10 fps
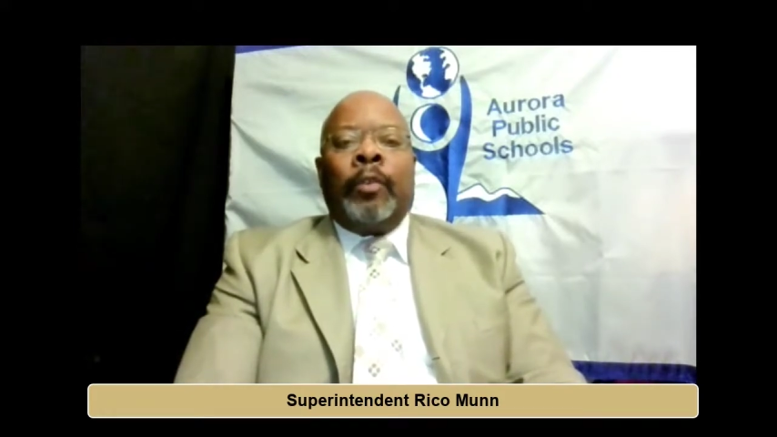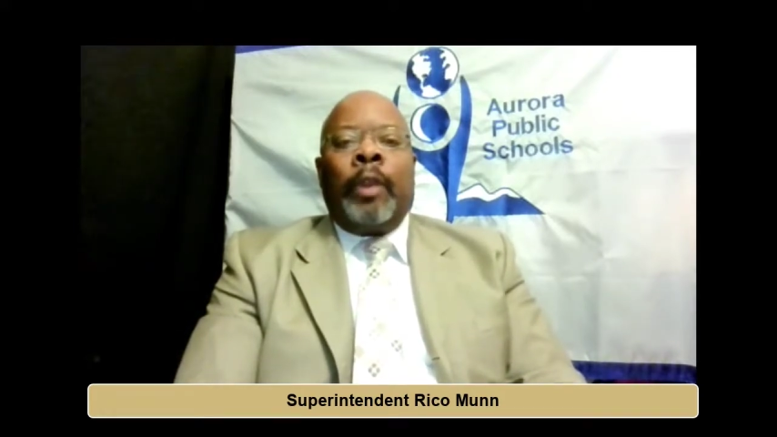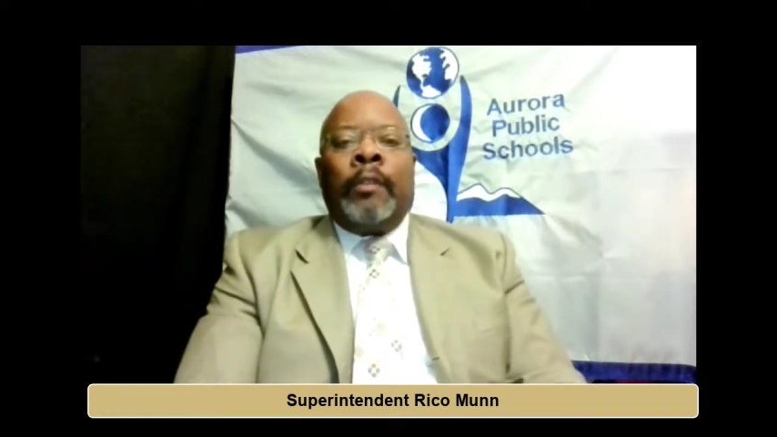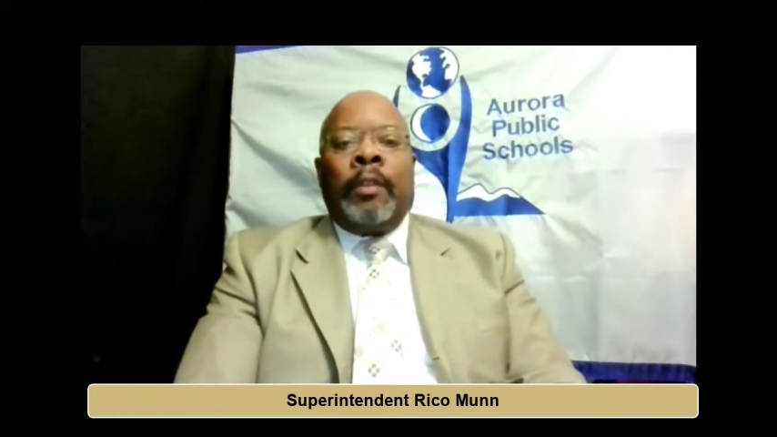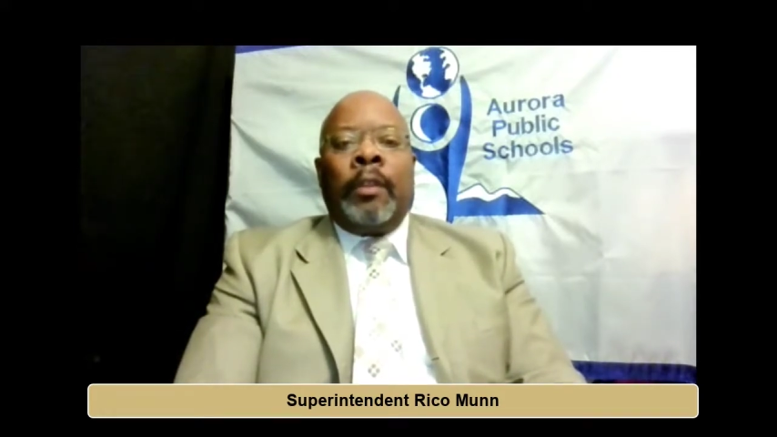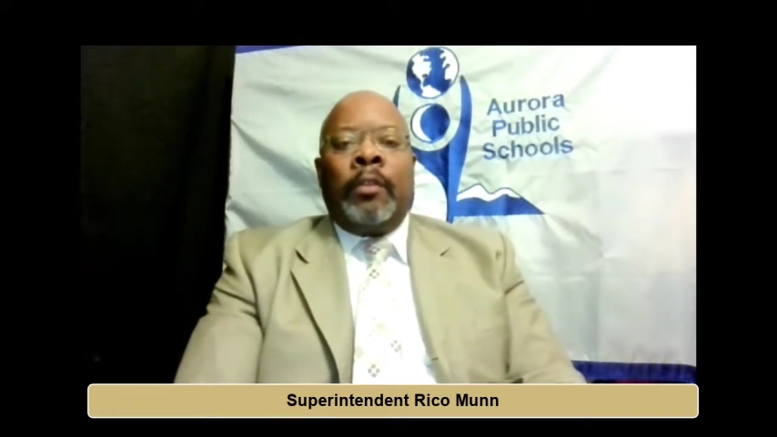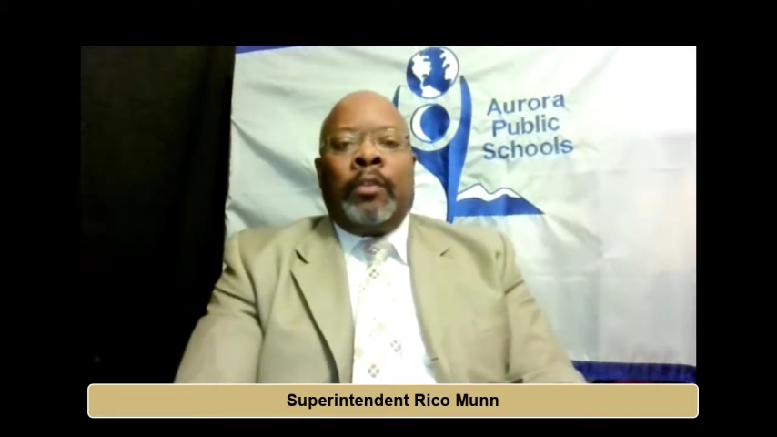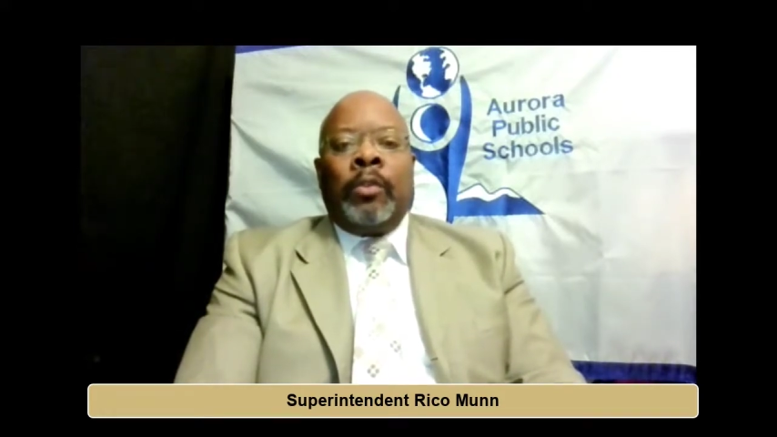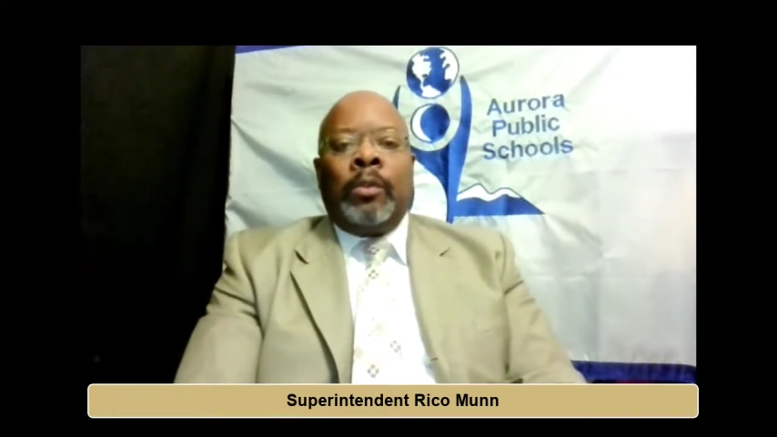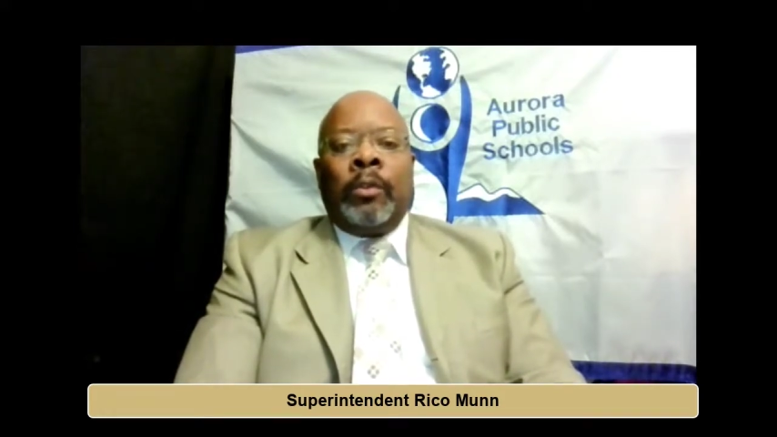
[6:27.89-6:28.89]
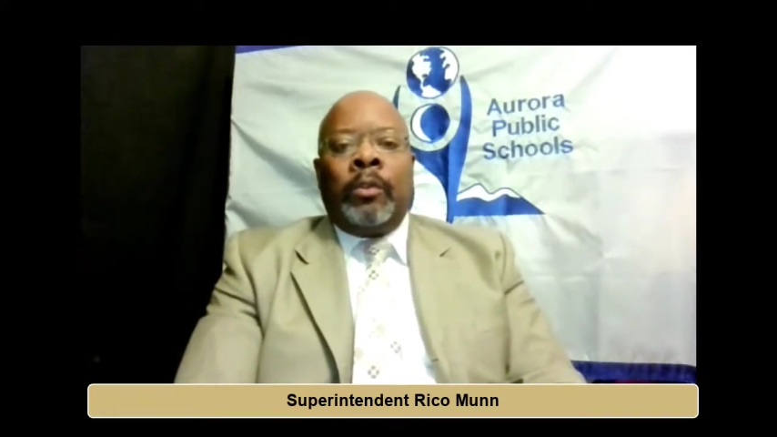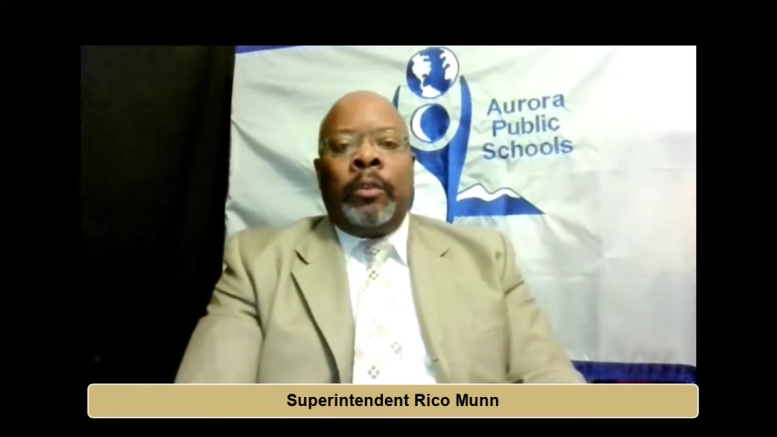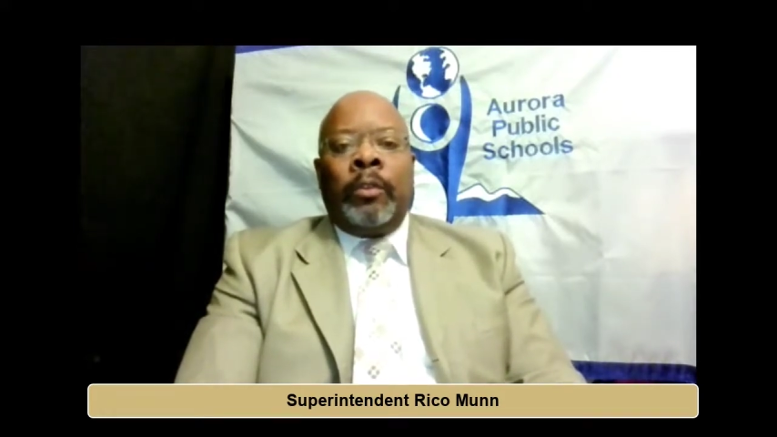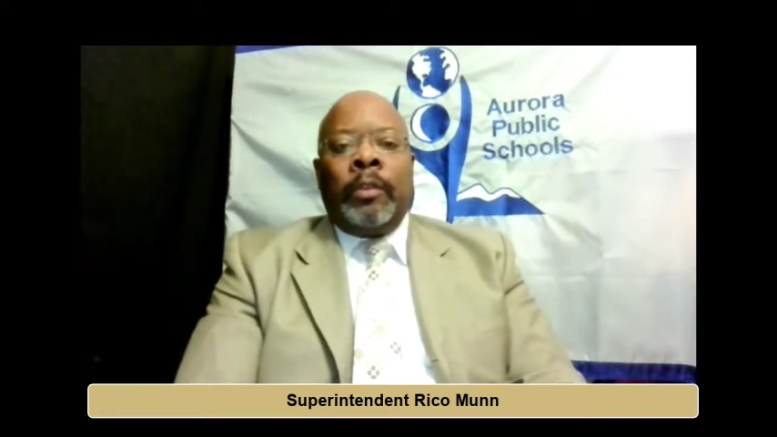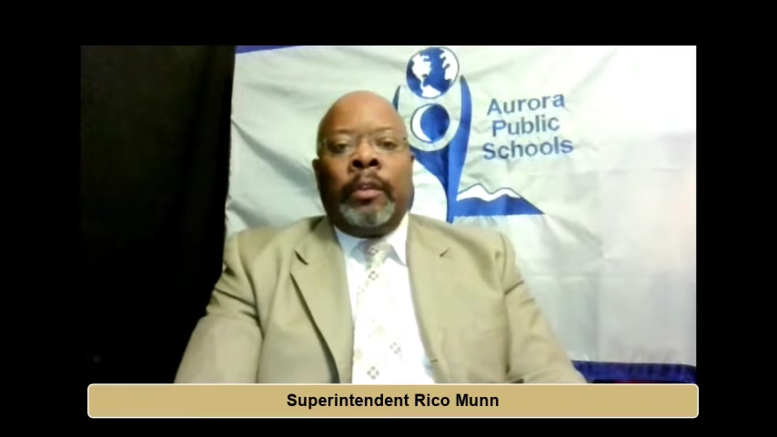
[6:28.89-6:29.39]
Great City Schools,
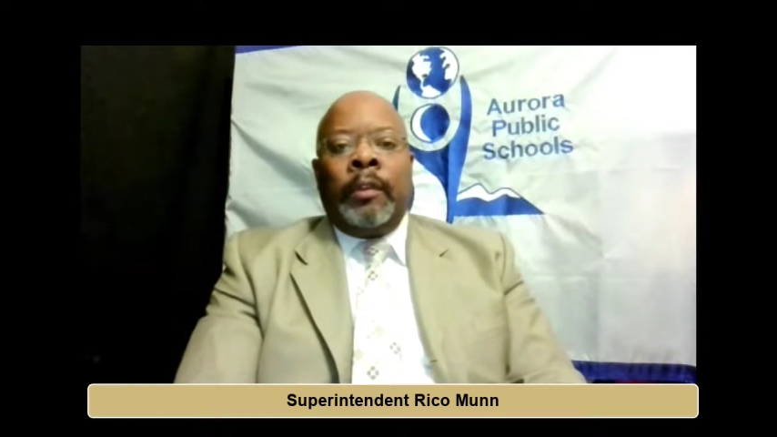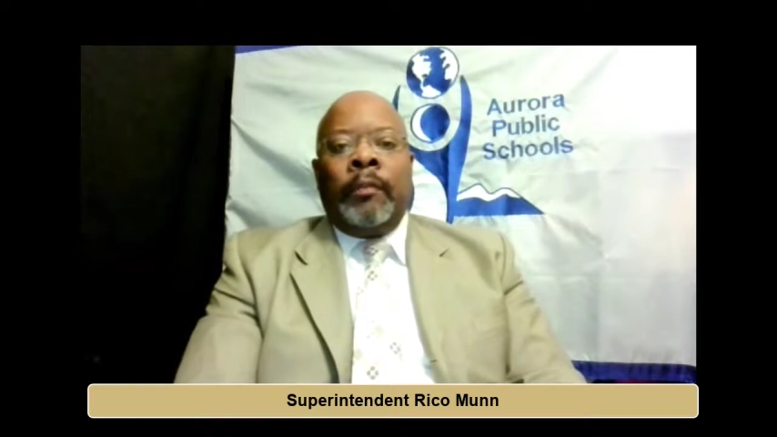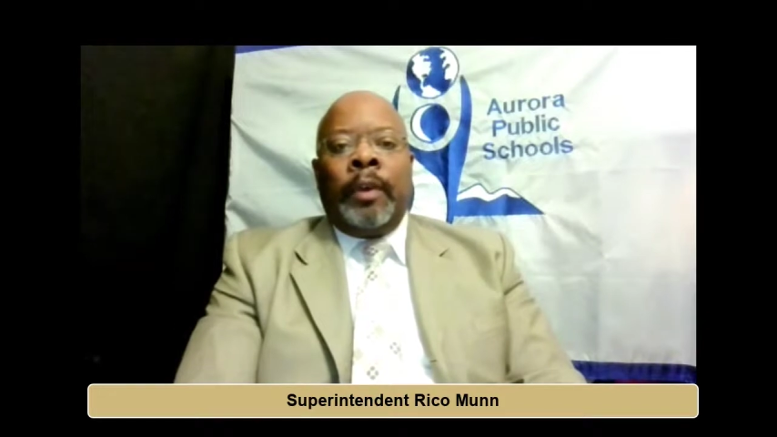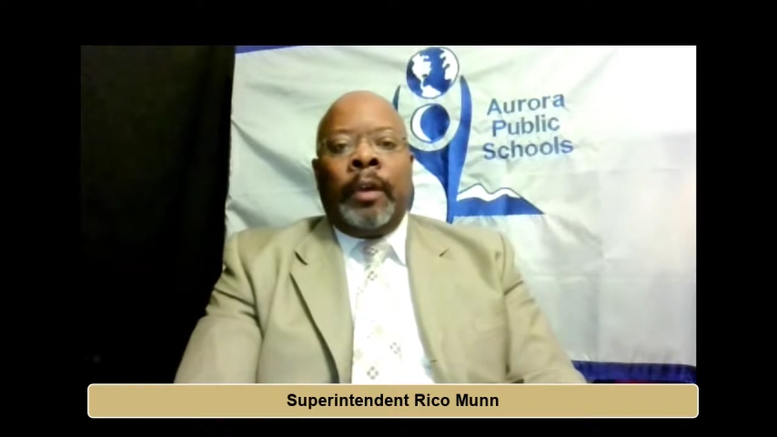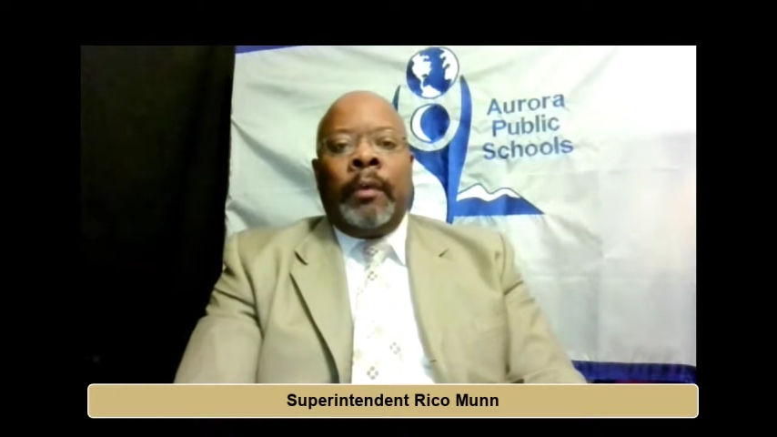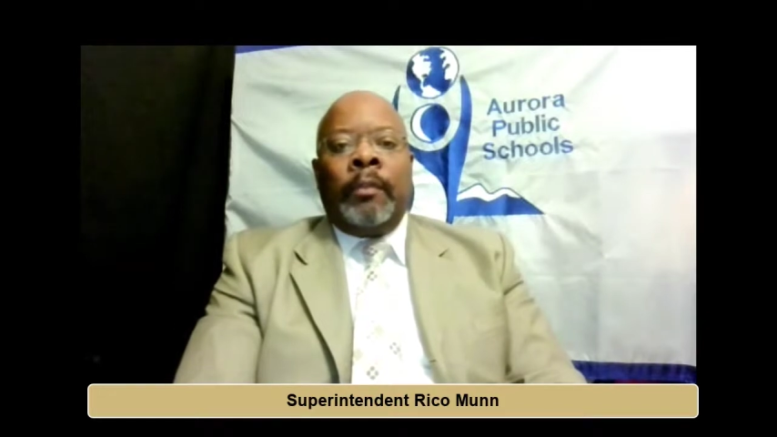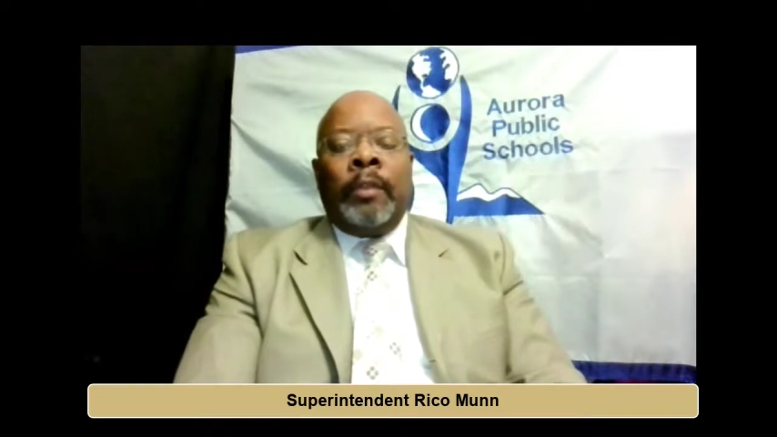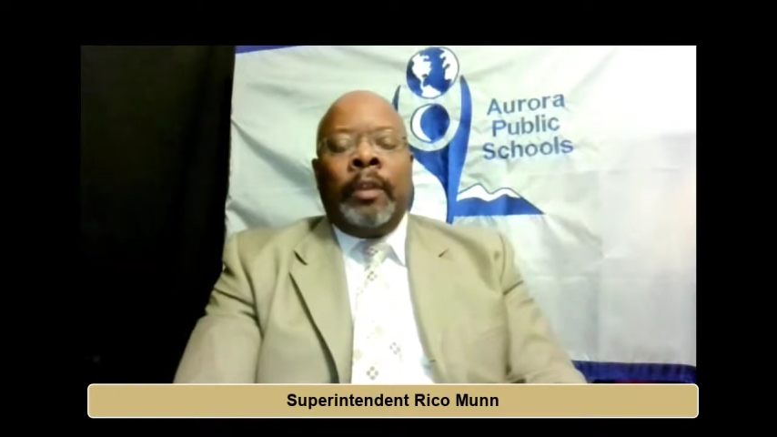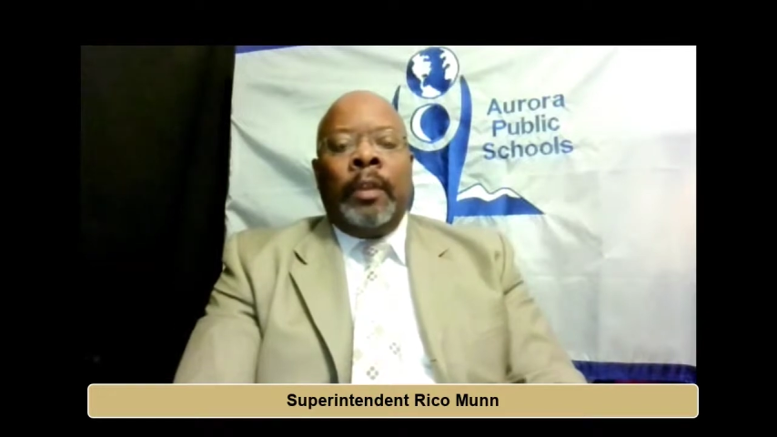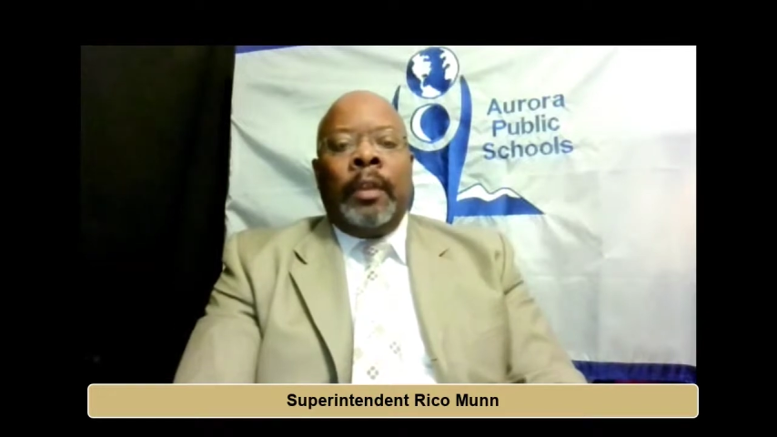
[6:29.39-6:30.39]
which involves